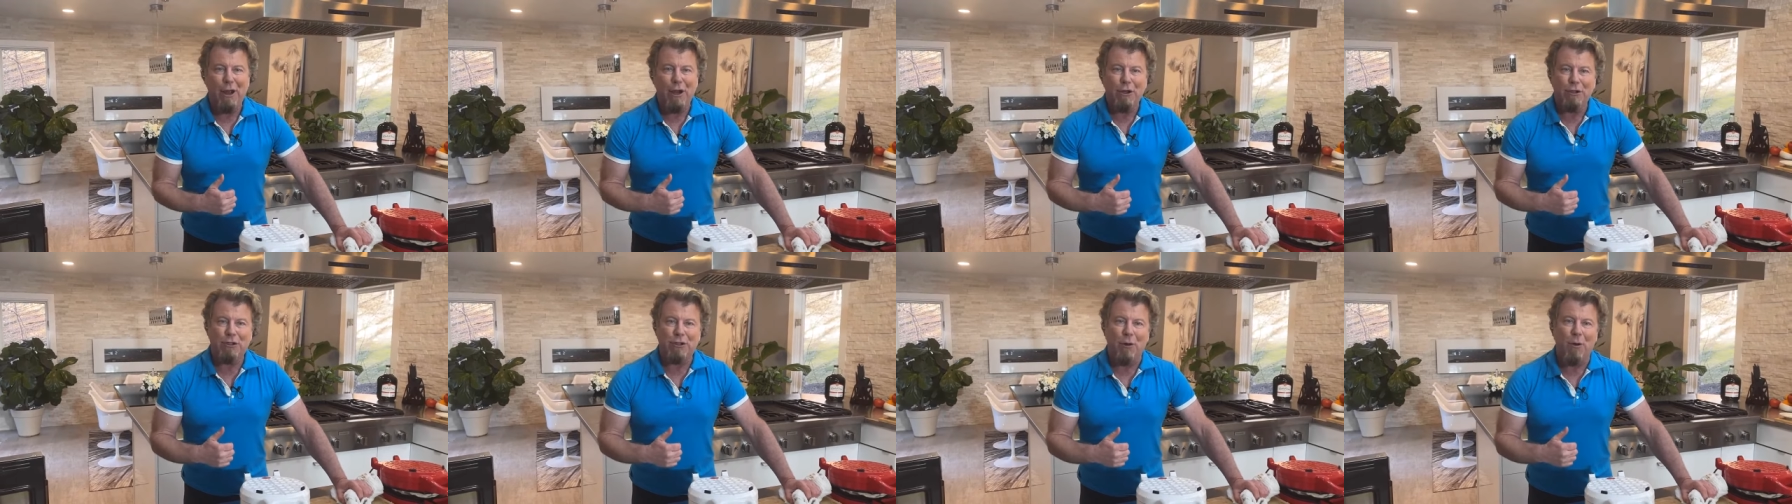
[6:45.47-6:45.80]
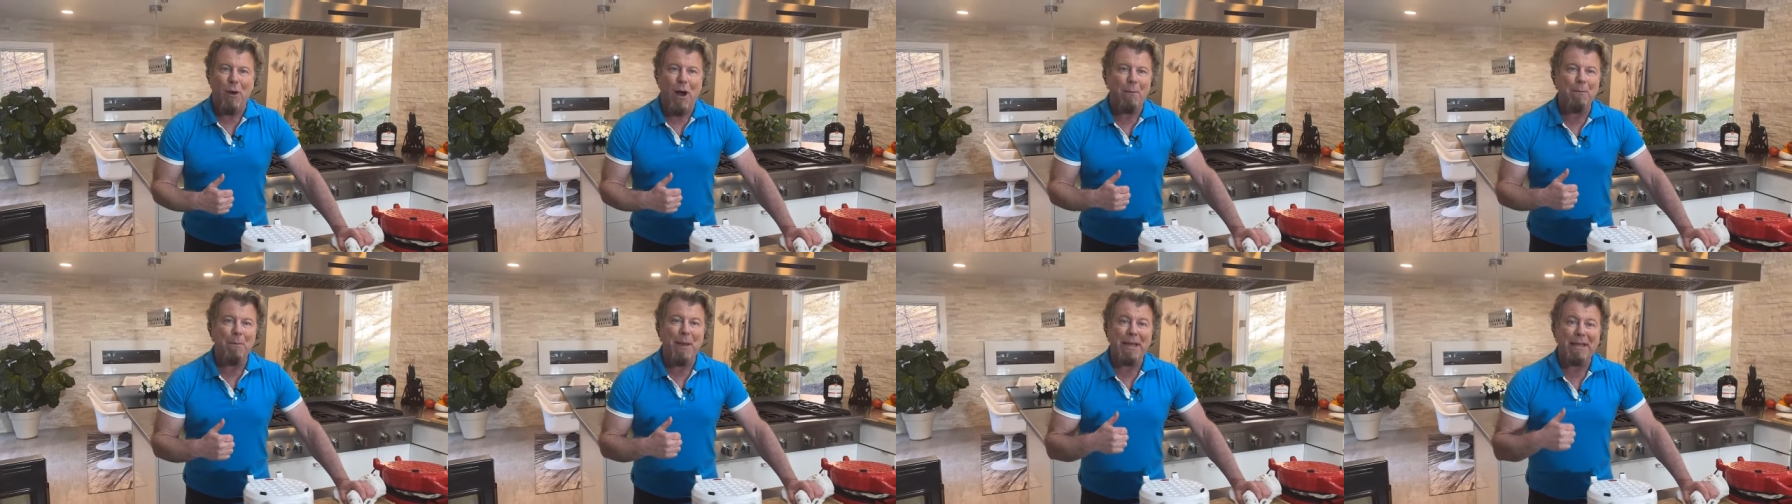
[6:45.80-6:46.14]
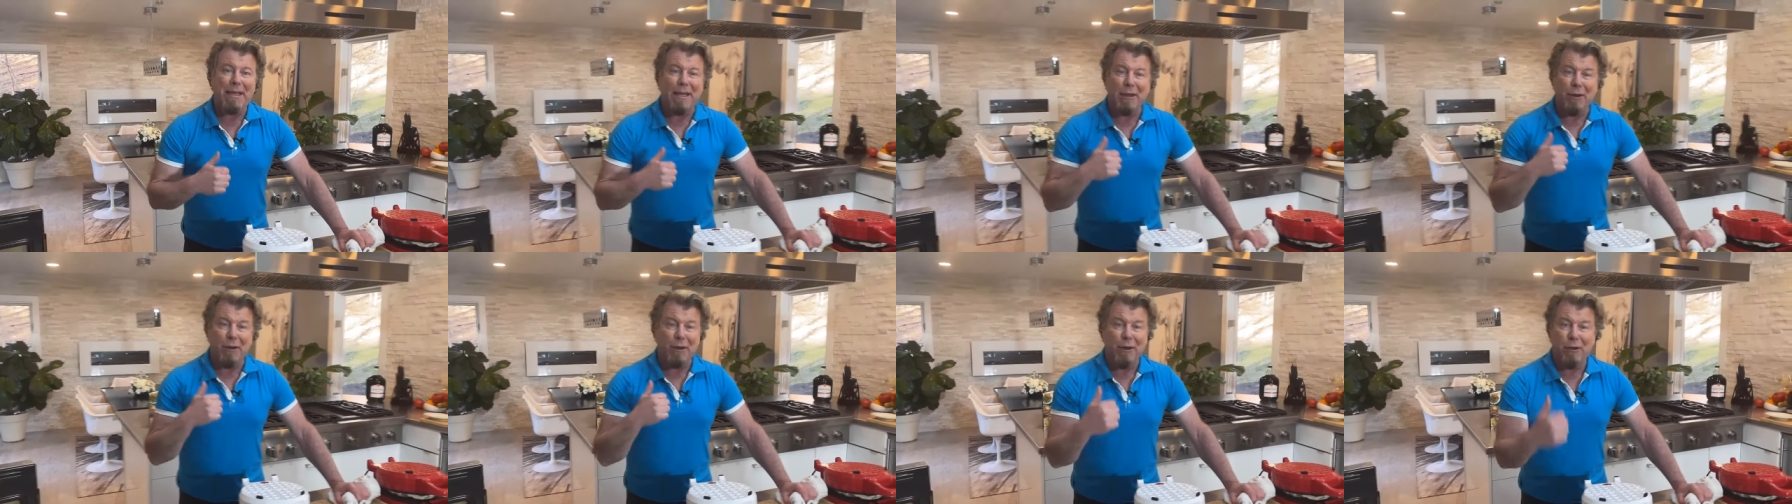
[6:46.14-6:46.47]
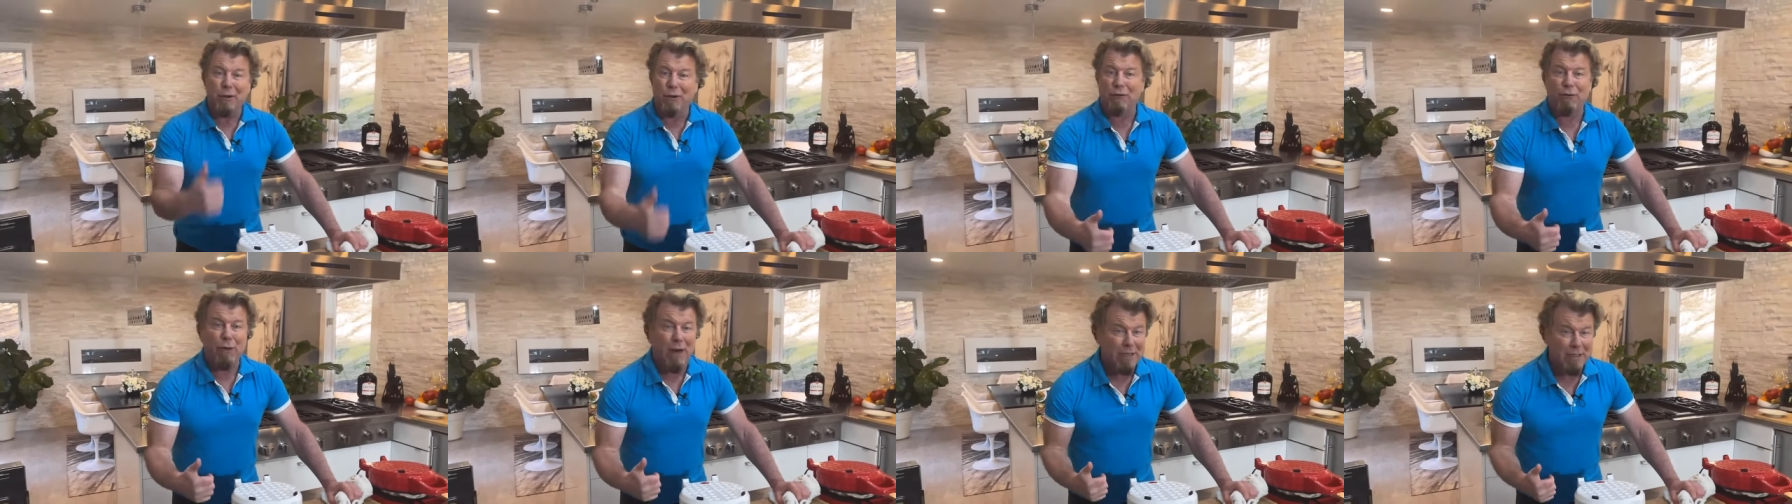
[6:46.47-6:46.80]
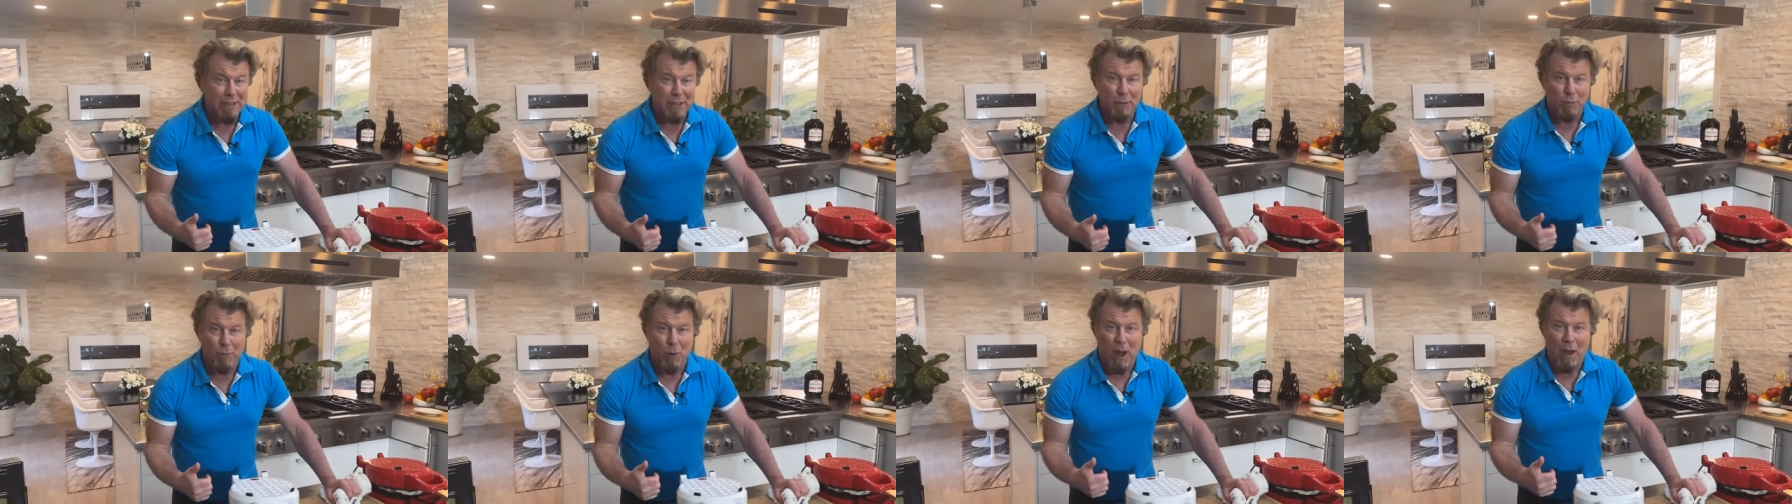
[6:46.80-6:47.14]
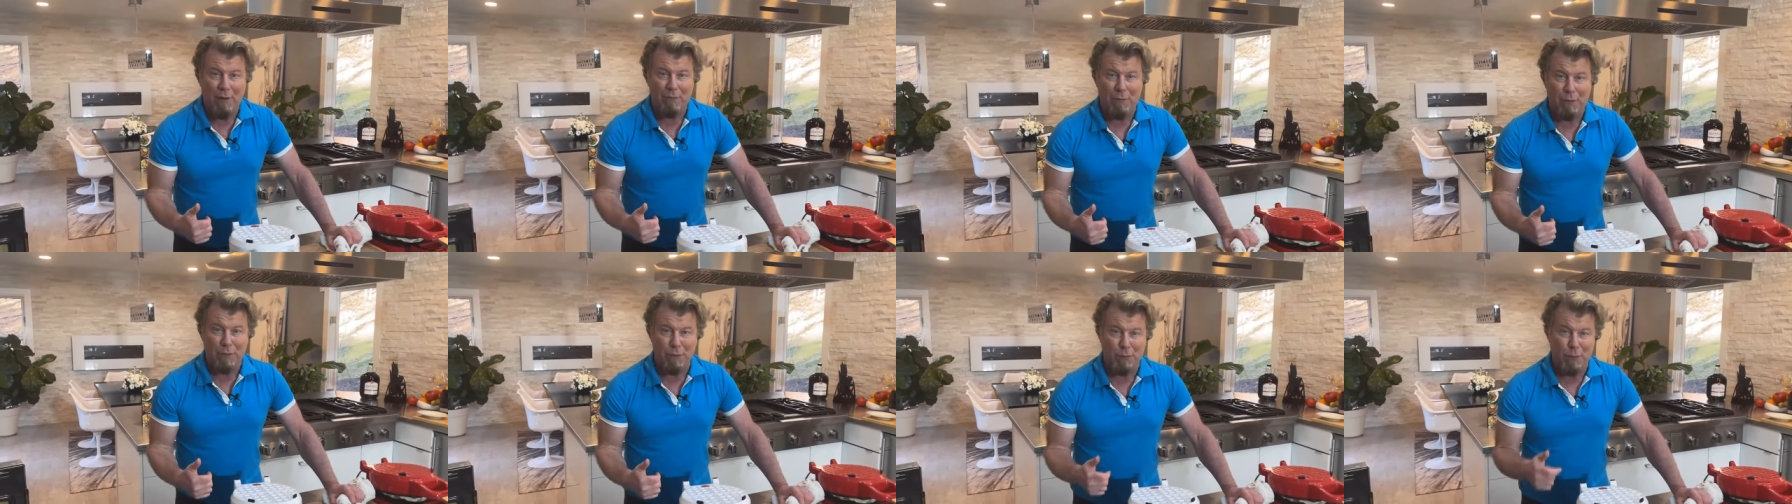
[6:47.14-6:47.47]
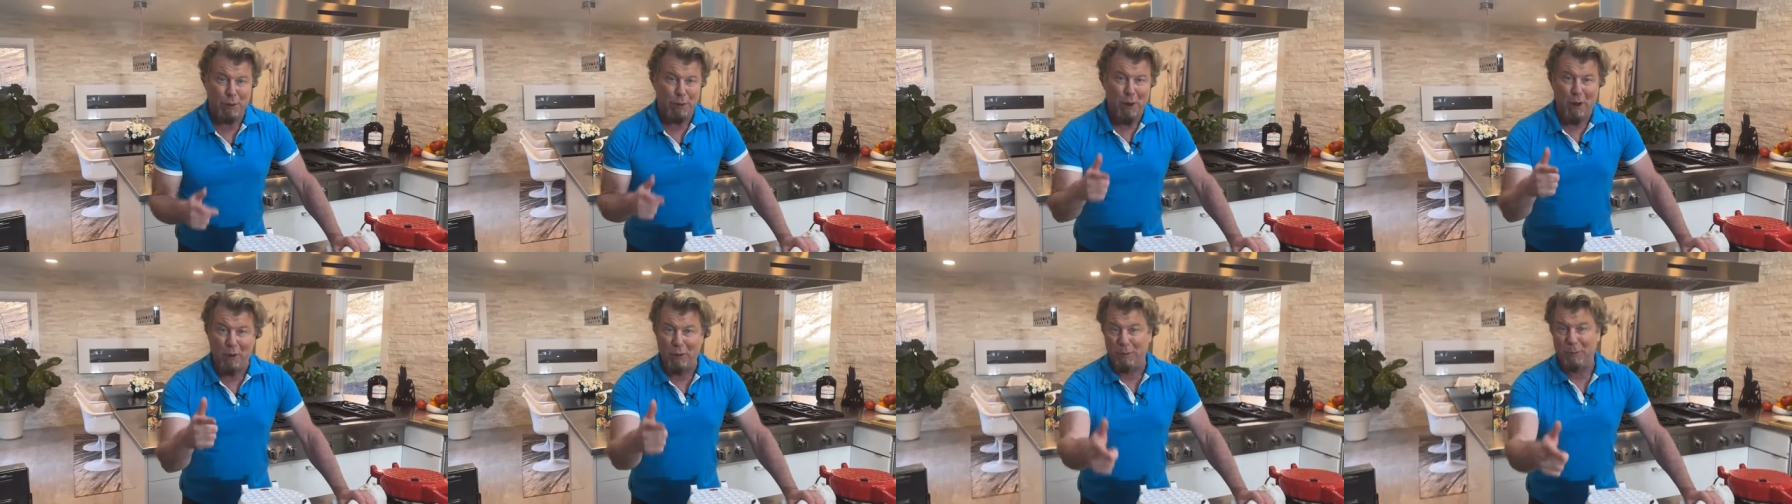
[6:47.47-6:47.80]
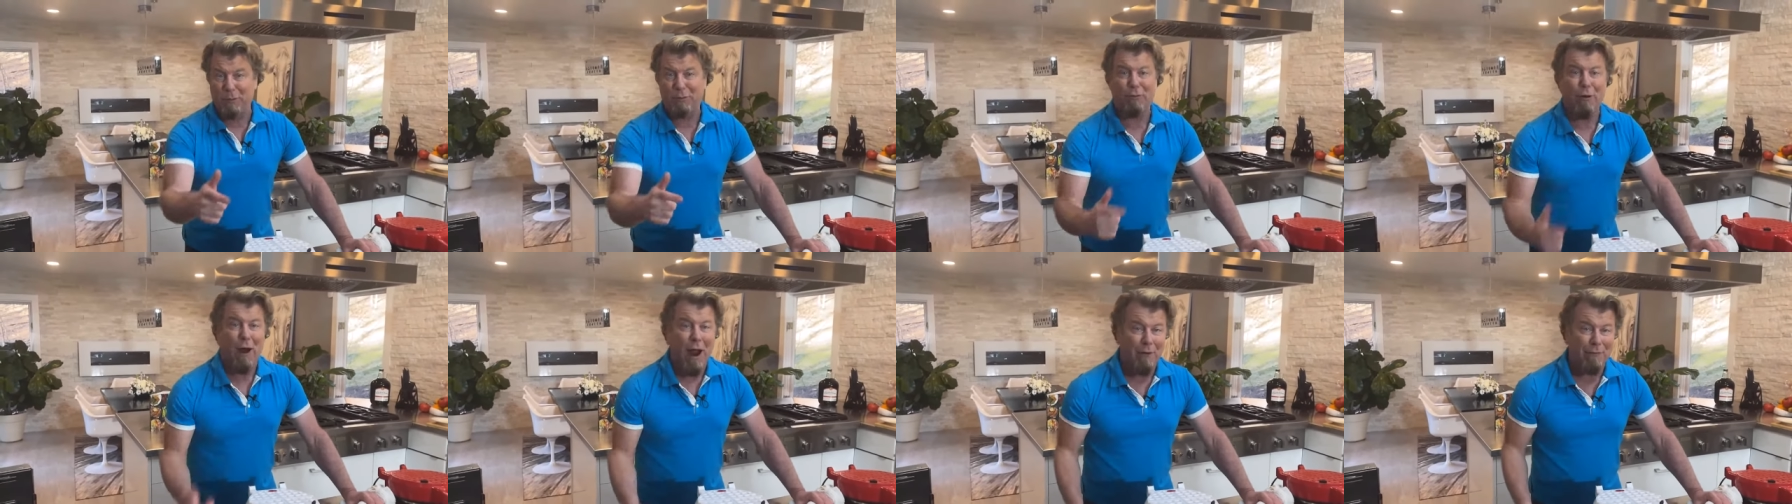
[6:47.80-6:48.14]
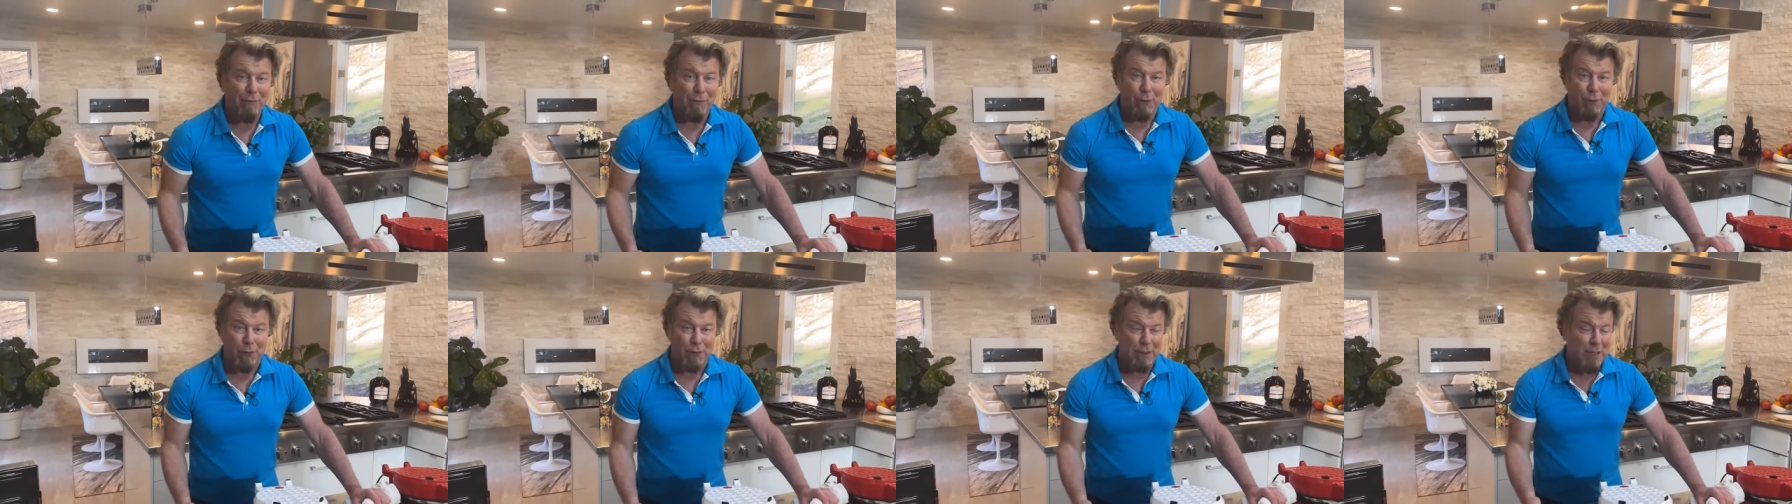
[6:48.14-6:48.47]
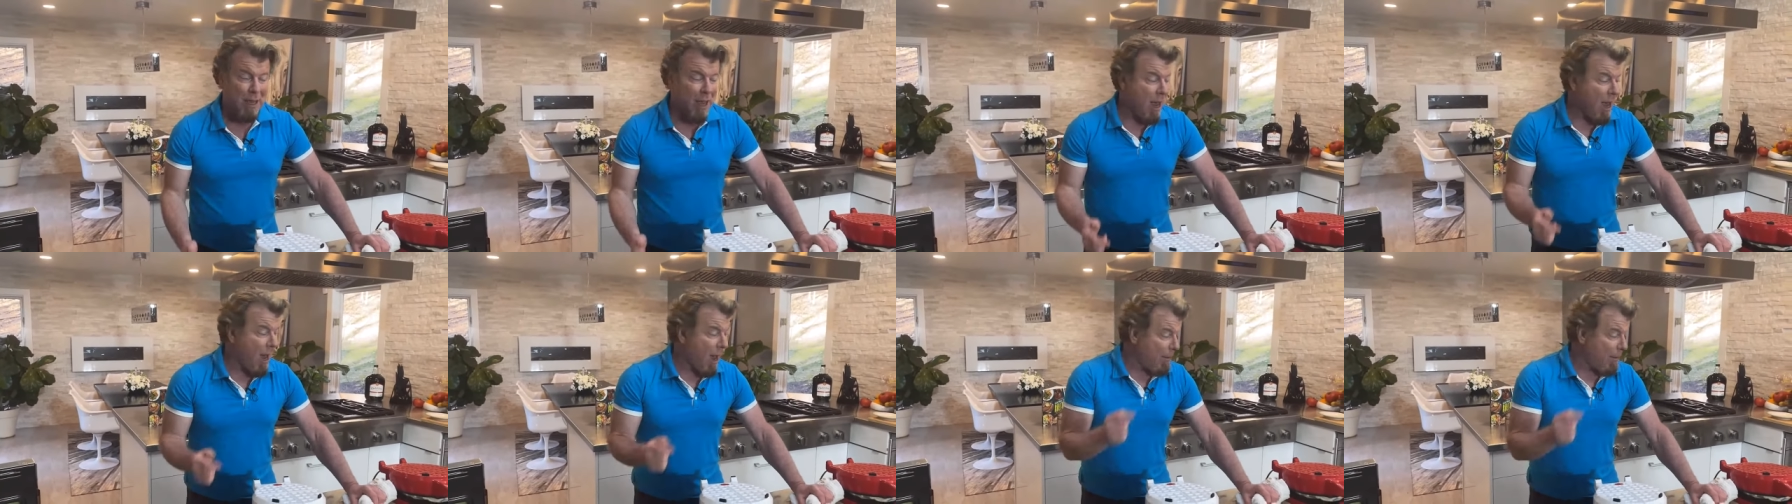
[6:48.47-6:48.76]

So I'm making crescent waffles. We call them croffles.